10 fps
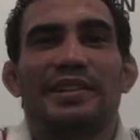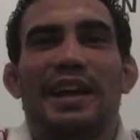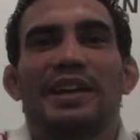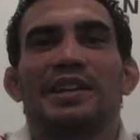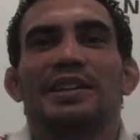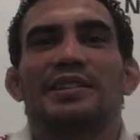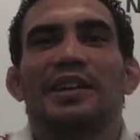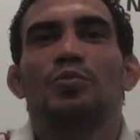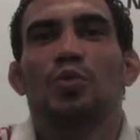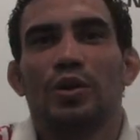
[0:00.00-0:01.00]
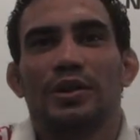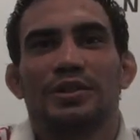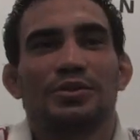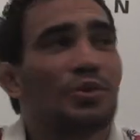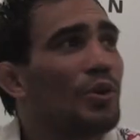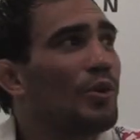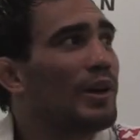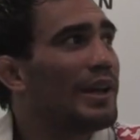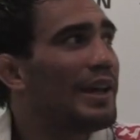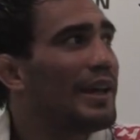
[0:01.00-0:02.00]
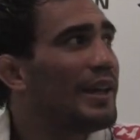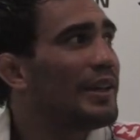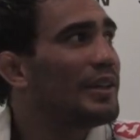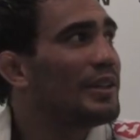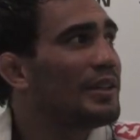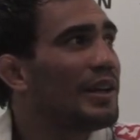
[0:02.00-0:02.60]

technique that works, you know, and